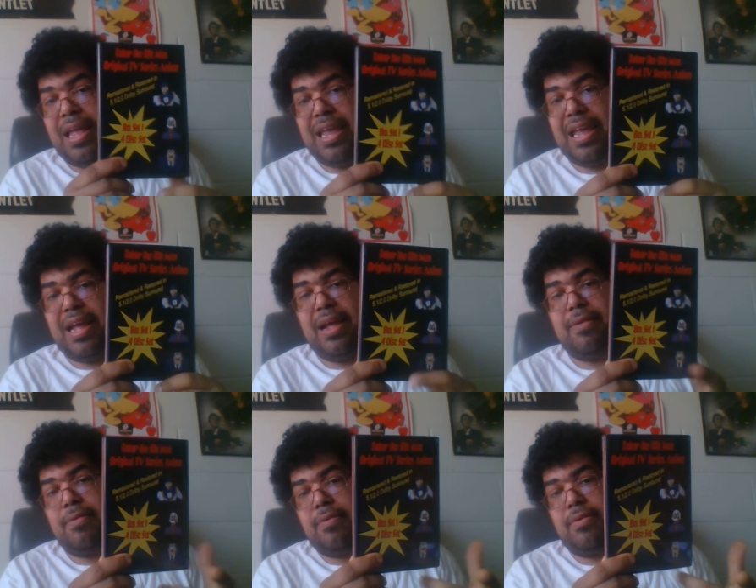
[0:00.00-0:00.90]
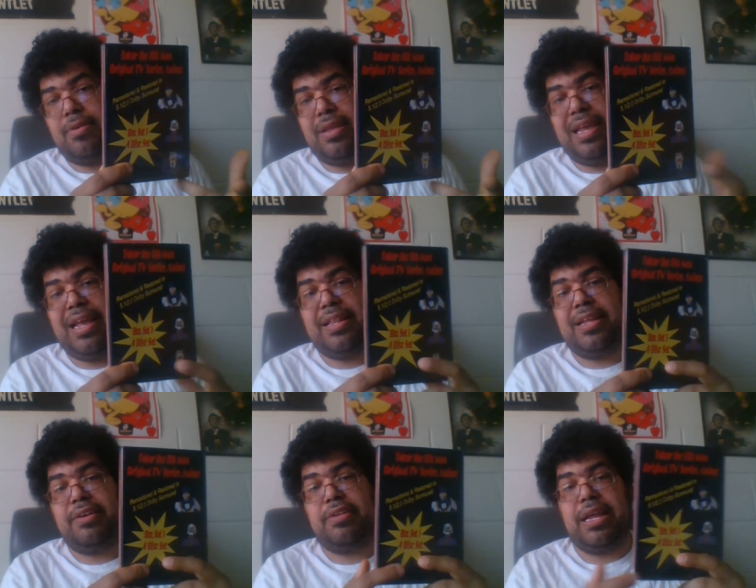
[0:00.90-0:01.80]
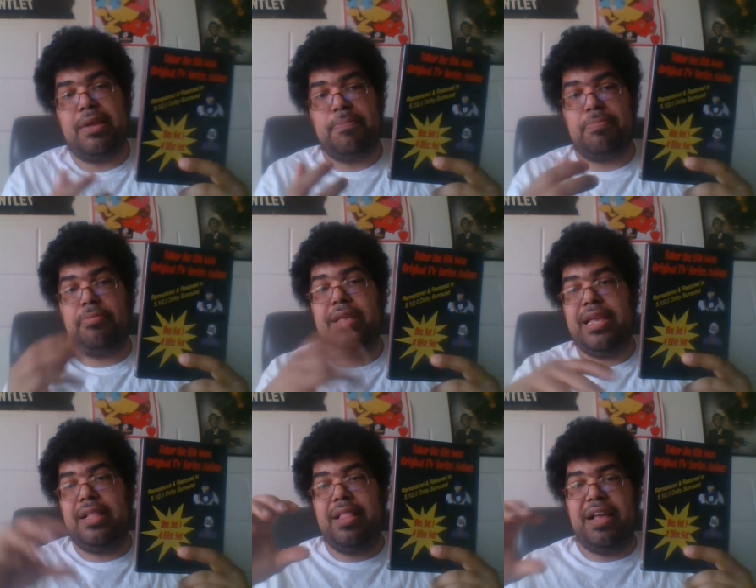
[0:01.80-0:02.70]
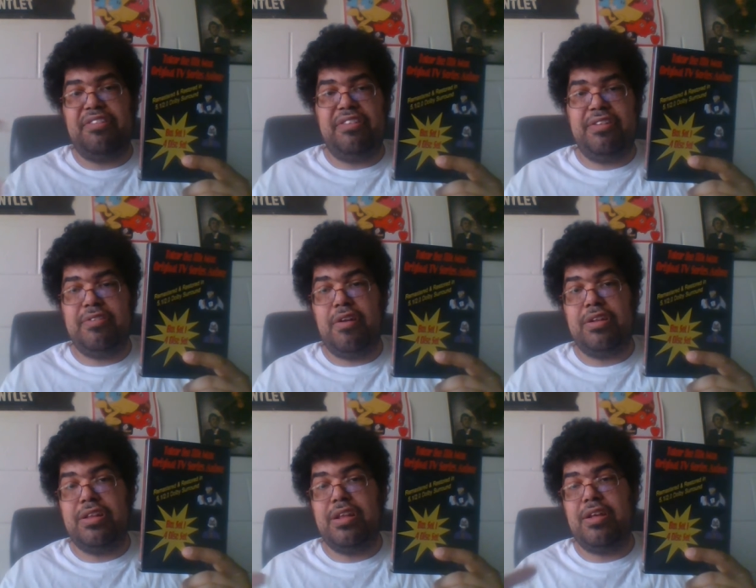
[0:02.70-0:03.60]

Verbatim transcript: and and there's a complete collection on a,